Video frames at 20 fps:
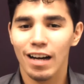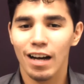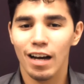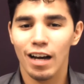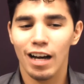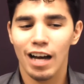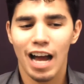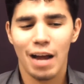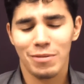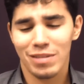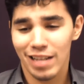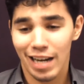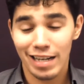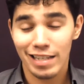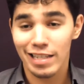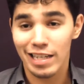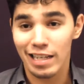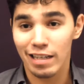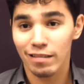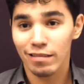Uh, I was
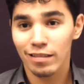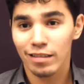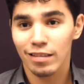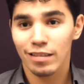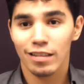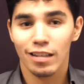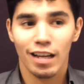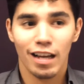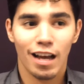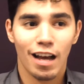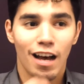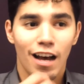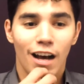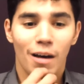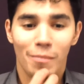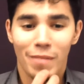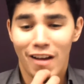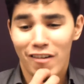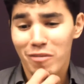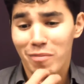19. Mm-hmm.
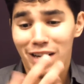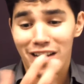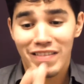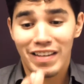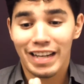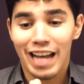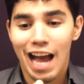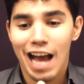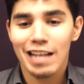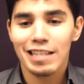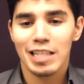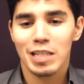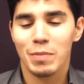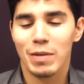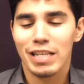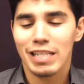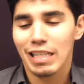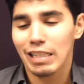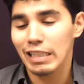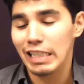Um, everybody in the cast is
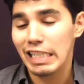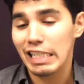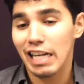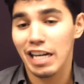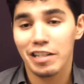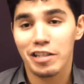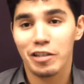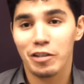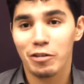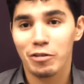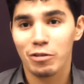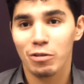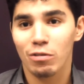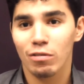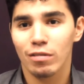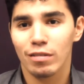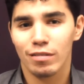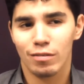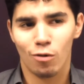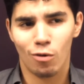basically 19 years
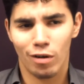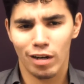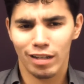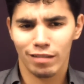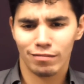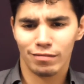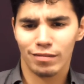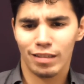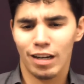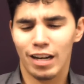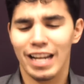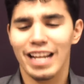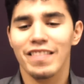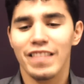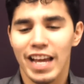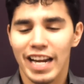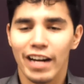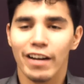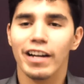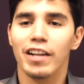old or
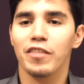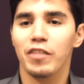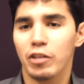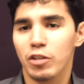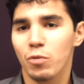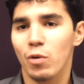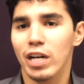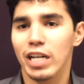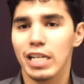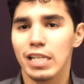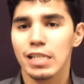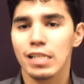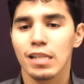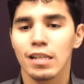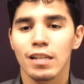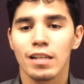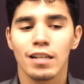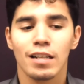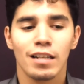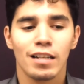in that area in their 20s.
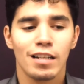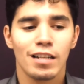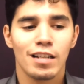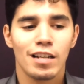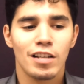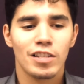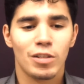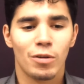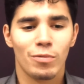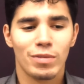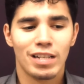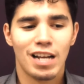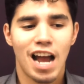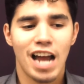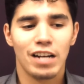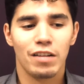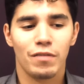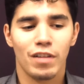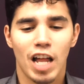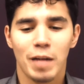Mm-hmm. So it was
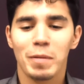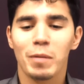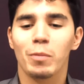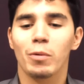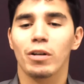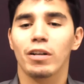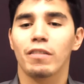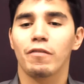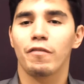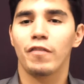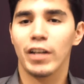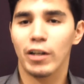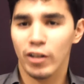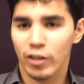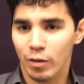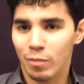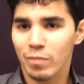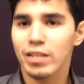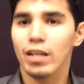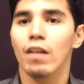kind of a lot of people were
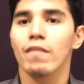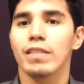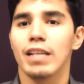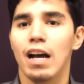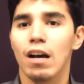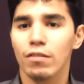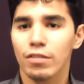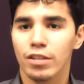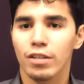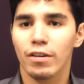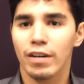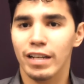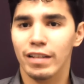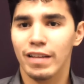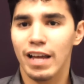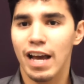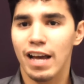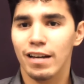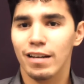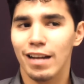figuring themselves out
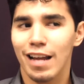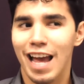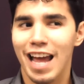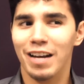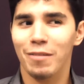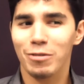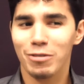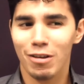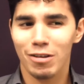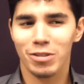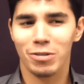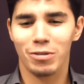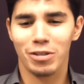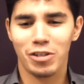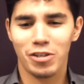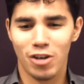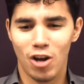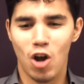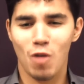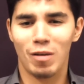during that, and it was also
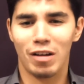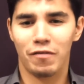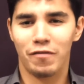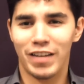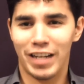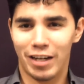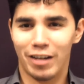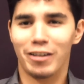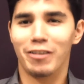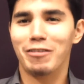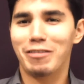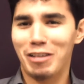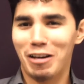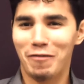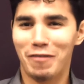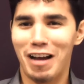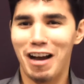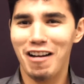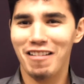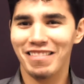a show about figuring
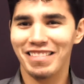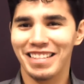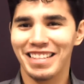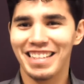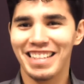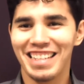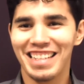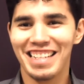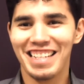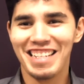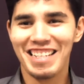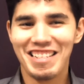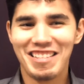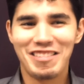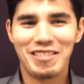yourself out. Right.